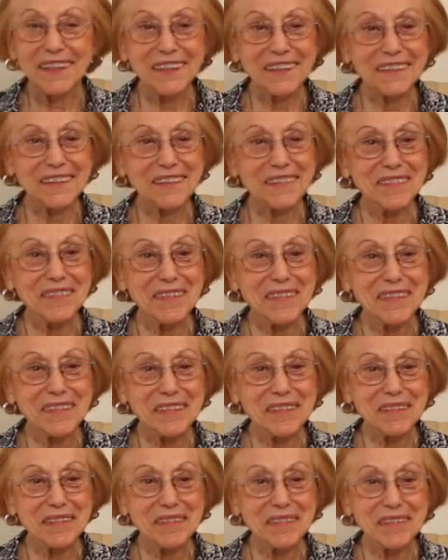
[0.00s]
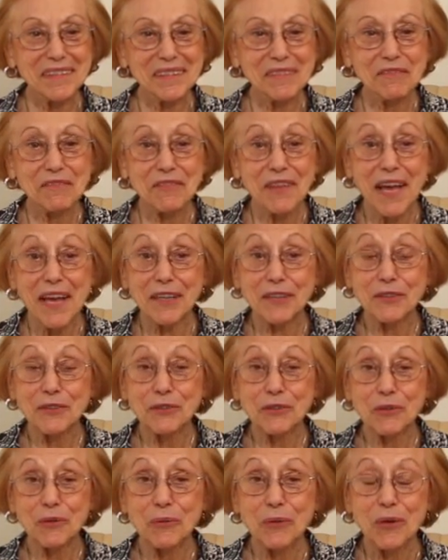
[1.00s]
And in fact,
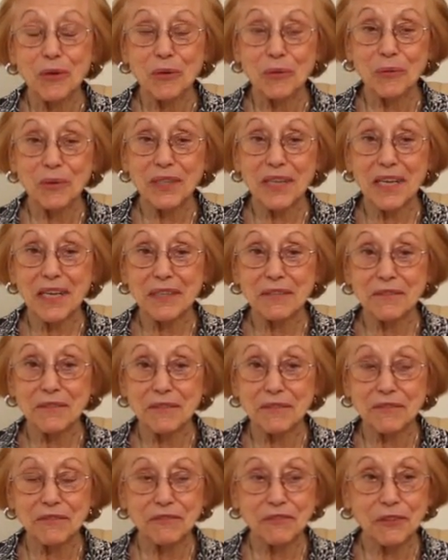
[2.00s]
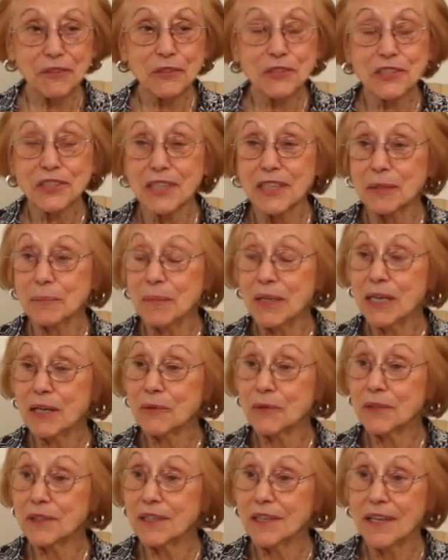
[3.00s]
you know, when I first got
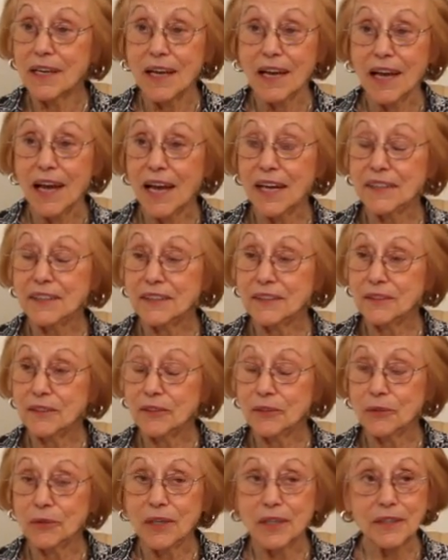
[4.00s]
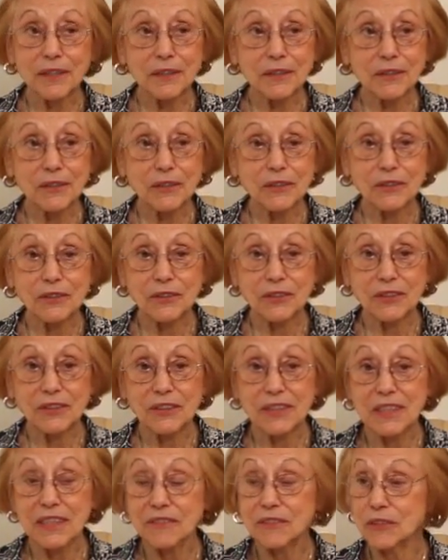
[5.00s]
married, I didn't know how to
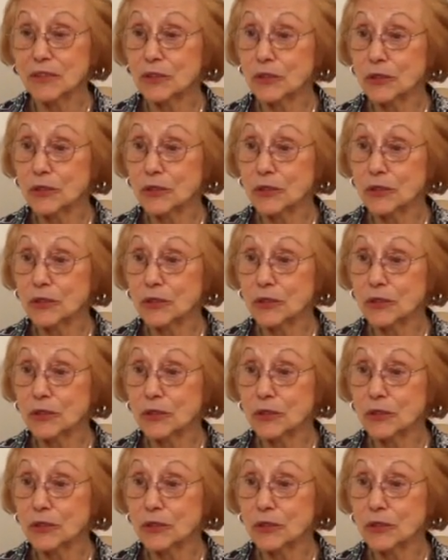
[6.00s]
even